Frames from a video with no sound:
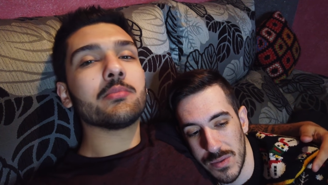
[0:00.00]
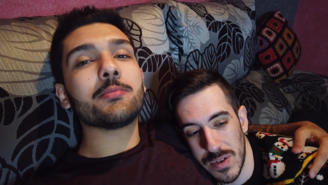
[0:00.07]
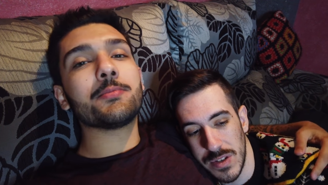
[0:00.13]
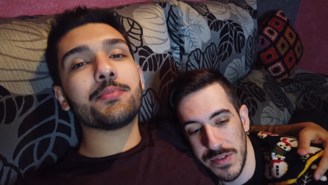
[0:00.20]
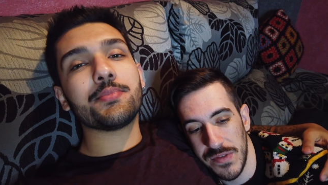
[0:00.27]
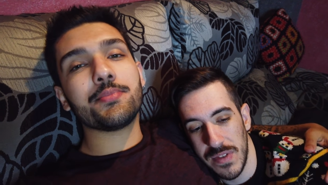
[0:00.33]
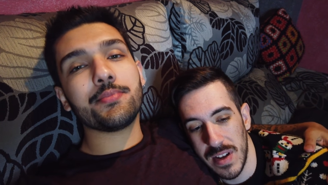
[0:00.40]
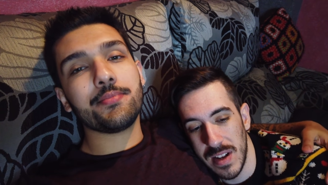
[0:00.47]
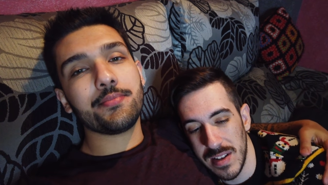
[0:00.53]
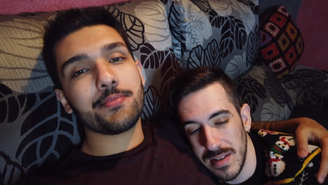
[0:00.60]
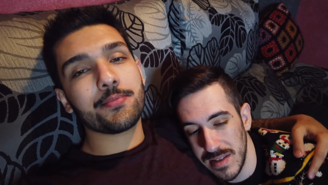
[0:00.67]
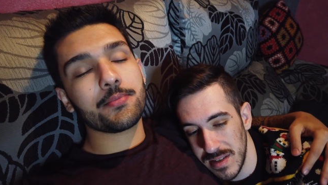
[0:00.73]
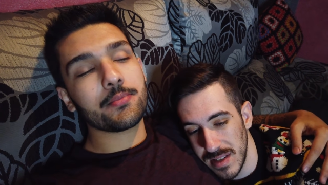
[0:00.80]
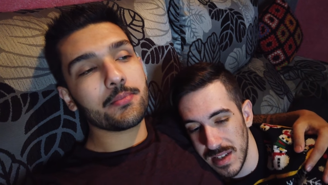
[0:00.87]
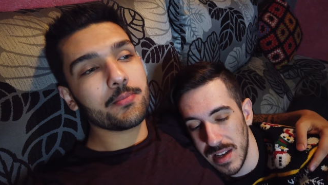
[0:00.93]
Speaker 1: was feeling
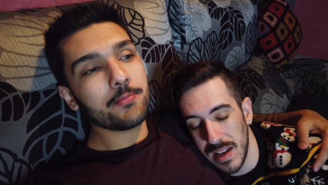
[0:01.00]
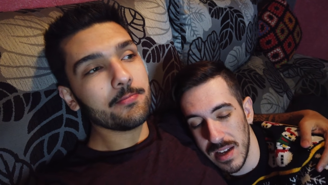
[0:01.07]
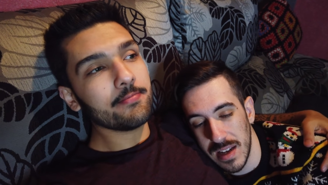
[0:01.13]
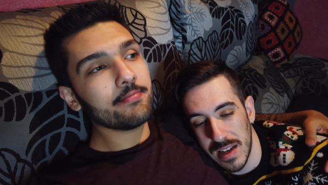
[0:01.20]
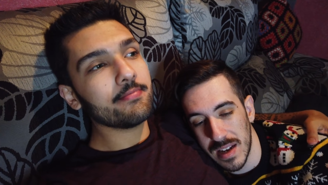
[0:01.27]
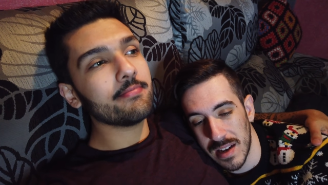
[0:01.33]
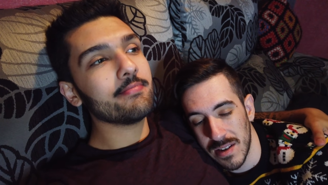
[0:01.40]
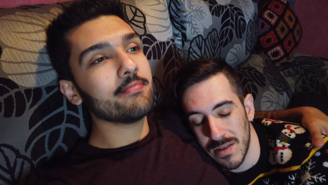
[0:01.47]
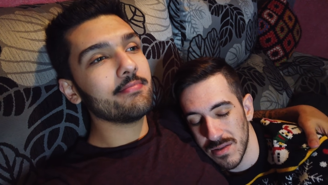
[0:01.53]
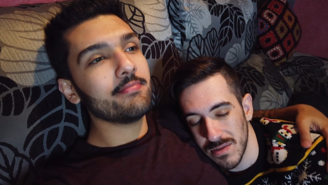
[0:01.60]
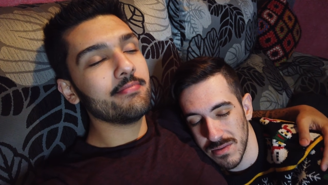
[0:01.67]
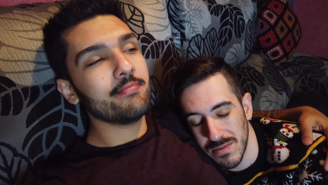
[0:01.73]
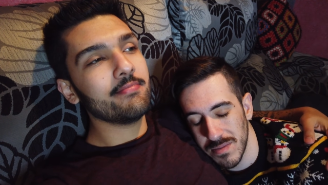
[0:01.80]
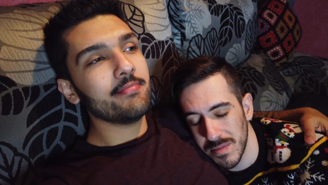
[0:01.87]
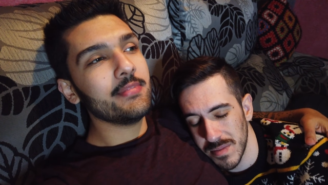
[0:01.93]
sick. I don't
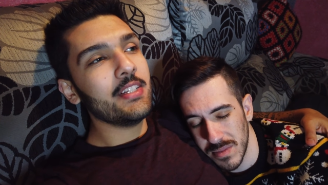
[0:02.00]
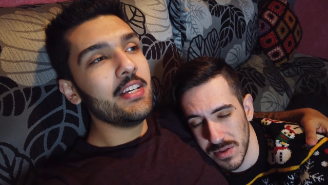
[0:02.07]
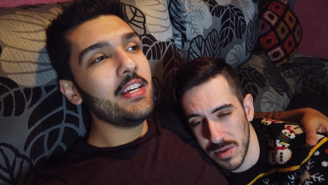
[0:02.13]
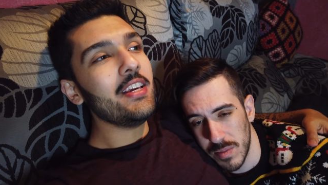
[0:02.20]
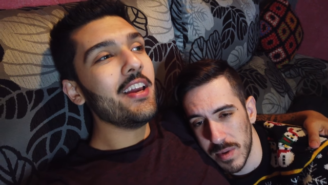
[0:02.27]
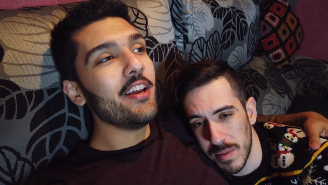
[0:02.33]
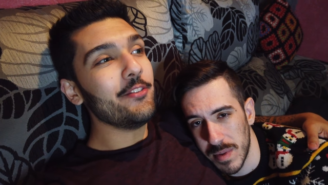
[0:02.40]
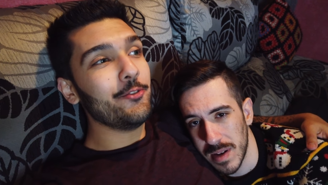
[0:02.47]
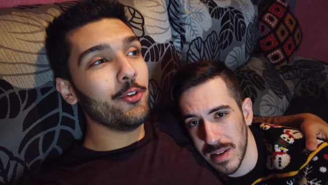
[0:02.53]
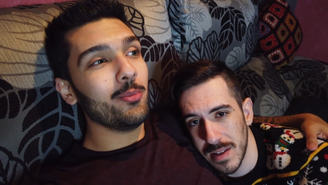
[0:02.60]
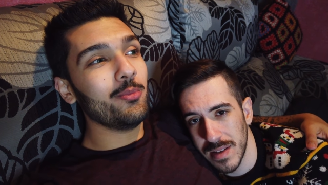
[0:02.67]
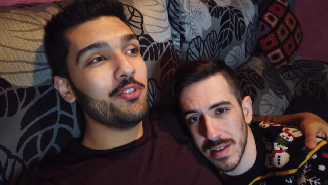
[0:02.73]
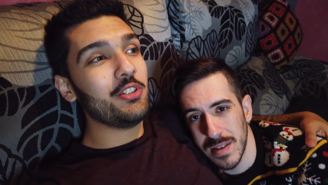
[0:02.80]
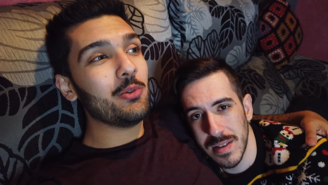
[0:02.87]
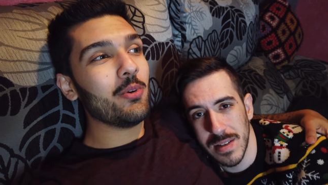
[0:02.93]
know. In
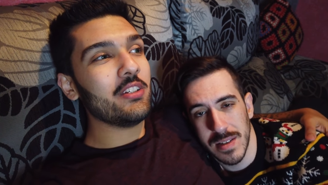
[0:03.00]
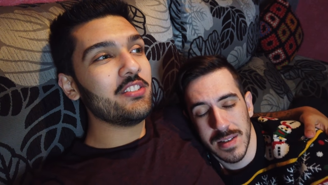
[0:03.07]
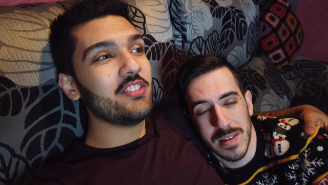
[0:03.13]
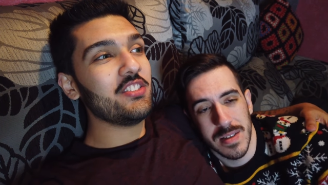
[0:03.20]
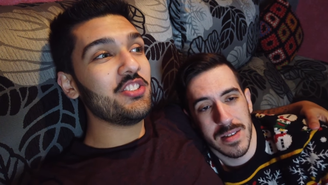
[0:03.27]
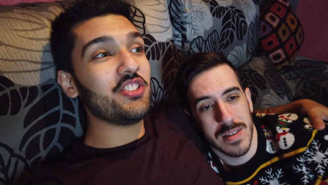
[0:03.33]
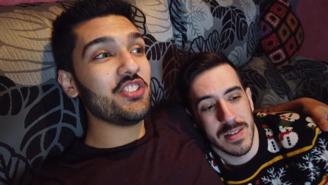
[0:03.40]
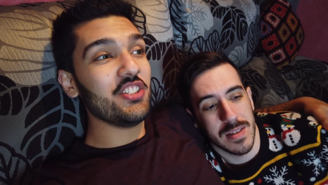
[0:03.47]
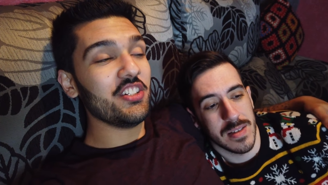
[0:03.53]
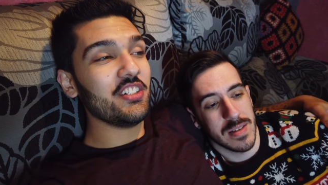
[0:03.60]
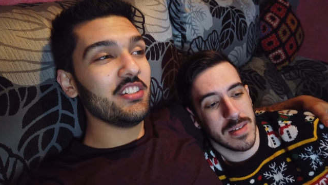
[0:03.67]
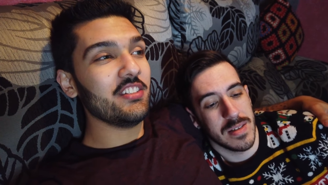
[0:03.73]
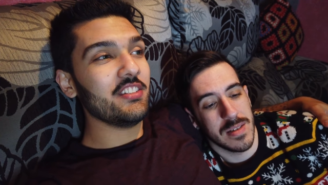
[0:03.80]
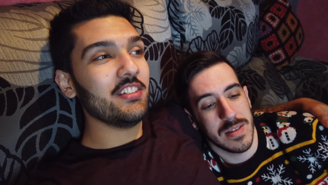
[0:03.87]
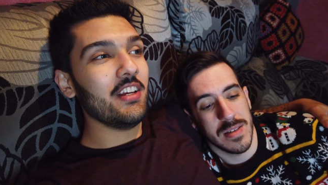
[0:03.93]
resume,
Speaker 2: she was
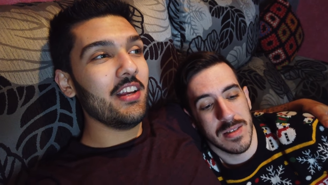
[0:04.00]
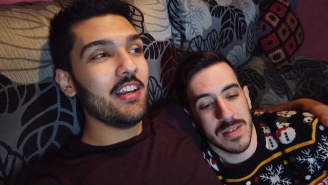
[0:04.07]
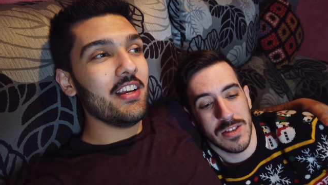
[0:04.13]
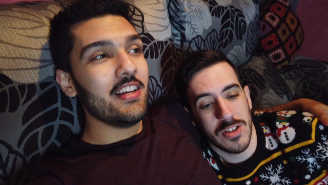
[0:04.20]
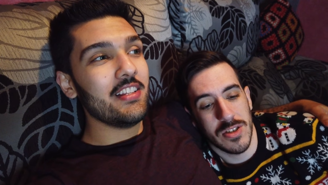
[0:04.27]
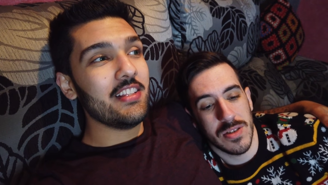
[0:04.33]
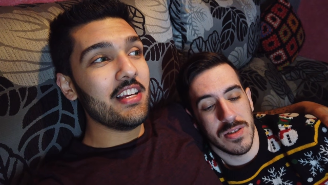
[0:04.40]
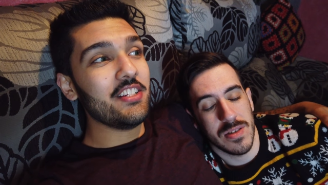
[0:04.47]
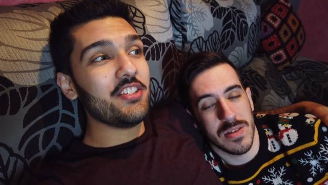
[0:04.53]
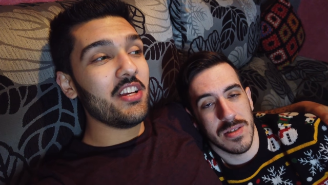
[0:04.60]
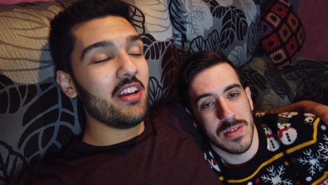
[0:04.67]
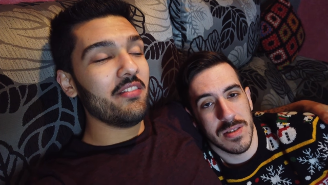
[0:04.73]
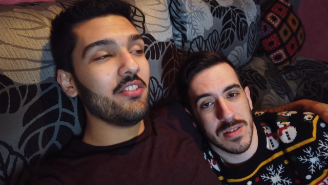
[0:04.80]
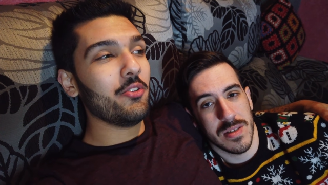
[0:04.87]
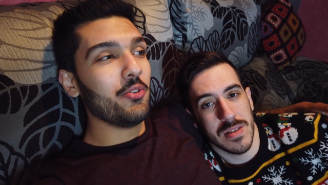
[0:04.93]
sure she, that she
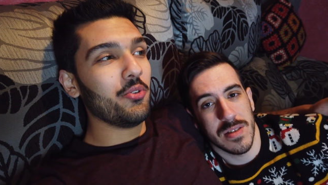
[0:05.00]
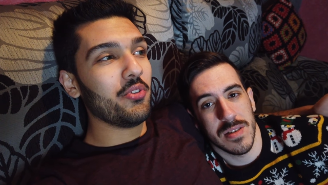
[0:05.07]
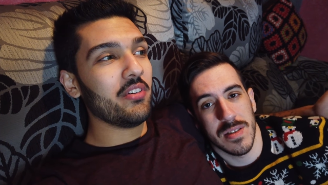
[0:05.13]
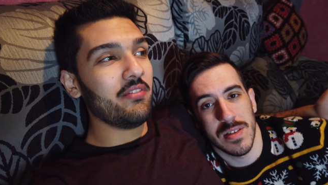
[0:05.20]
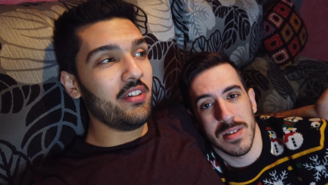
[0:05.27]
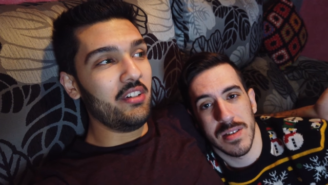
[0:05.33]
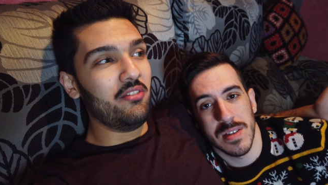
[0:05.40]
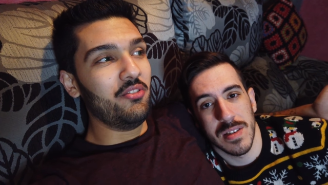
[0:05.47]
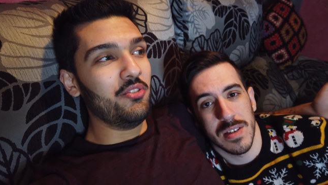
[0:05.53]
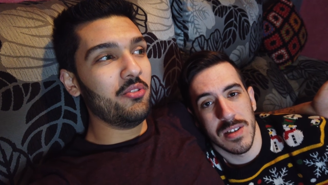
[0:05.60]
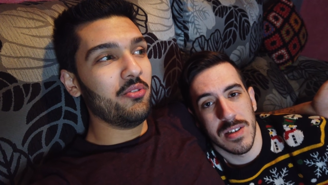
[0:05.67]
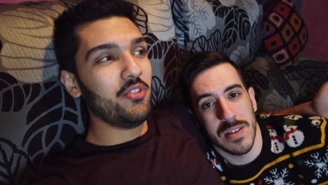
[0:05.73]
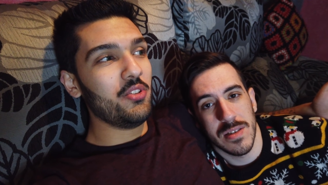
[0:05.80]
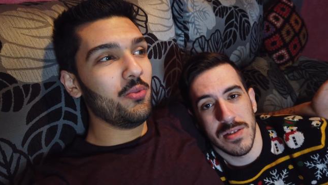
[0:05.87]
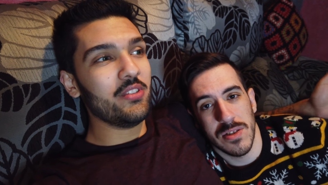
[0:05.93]
had coronavirus.
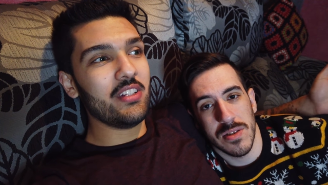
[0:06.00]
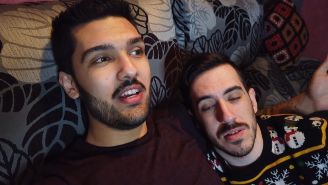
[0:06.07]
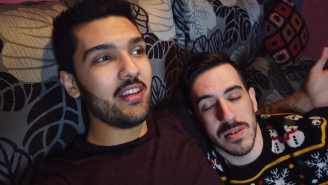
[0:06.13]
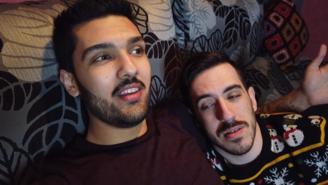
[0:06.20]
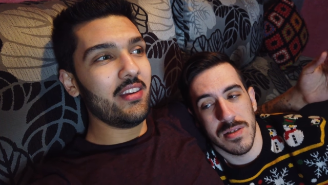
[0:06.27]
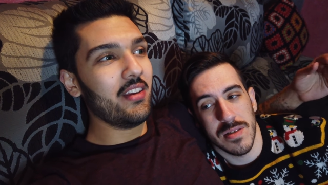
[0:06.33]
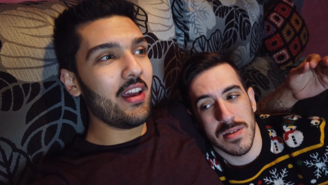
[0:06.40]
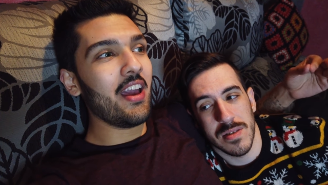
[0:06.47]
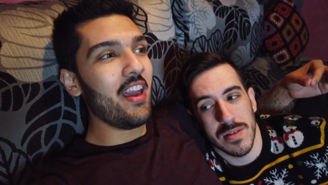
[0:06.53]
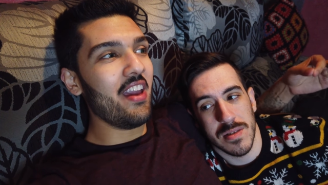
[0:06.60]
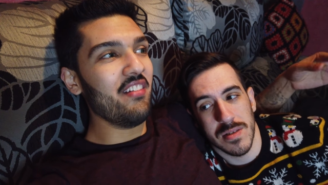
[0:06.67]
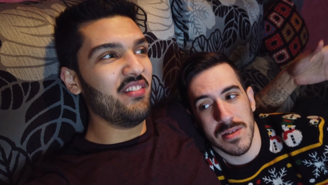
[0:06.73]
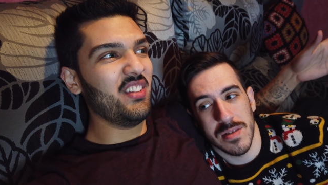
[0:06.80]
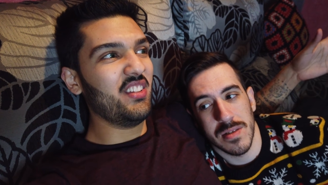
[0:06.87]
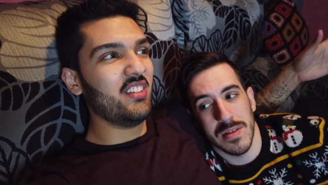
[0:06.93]
No? She was she, like, I
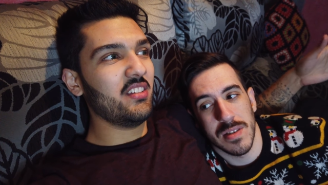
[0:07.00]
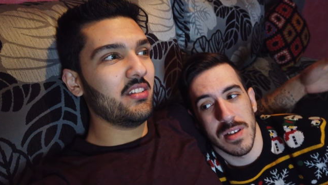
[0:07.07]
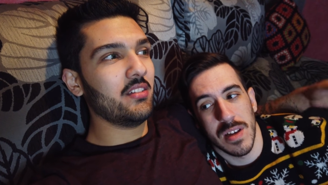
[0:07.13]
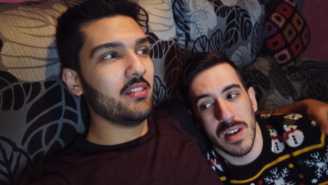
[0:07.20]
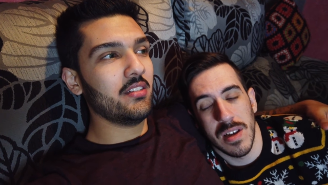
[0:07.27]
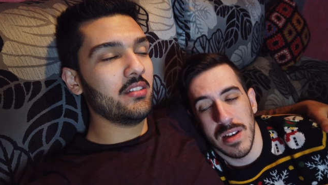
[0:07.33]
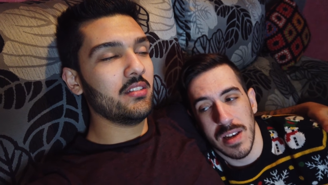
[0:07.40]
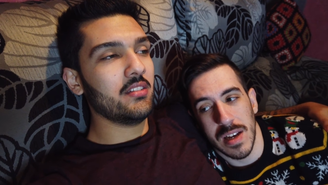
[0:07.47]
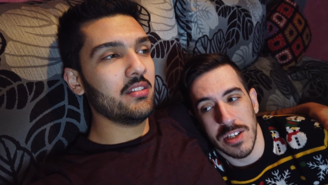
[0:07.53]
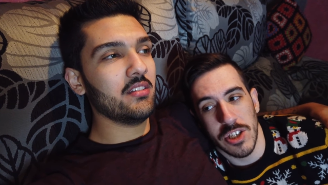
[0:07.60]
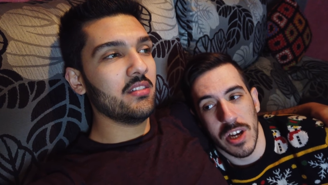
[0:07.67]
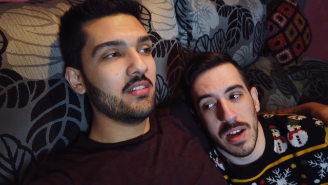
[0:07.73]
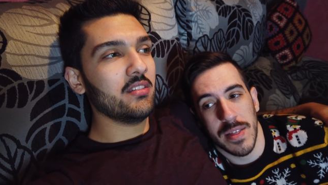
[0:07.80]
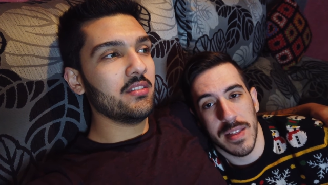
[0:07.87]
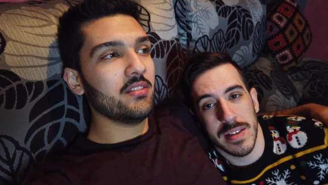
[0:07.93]
have it.
Speaker 1: Yeah, she
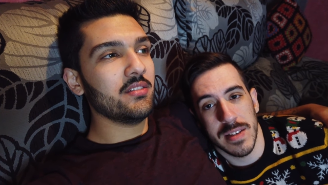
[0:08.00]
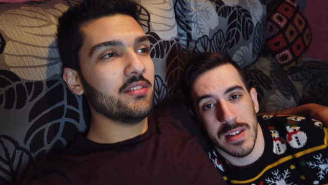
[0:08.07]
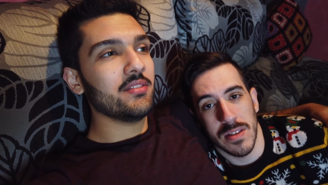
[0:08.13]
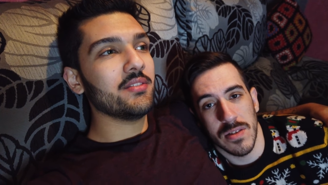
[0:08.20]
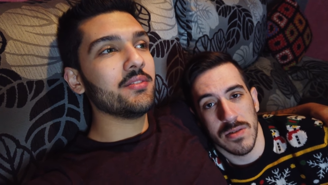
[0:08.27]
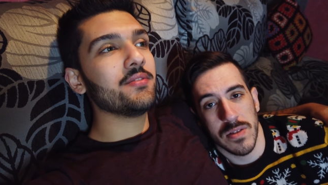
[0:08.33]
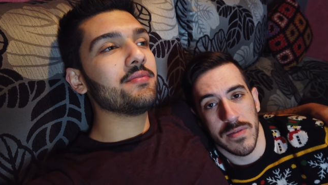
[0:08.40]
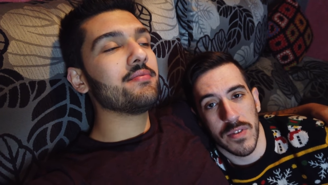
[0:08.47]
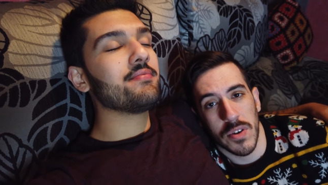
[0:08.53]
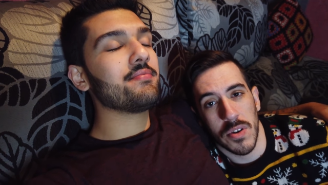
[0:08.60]
had the symptoms of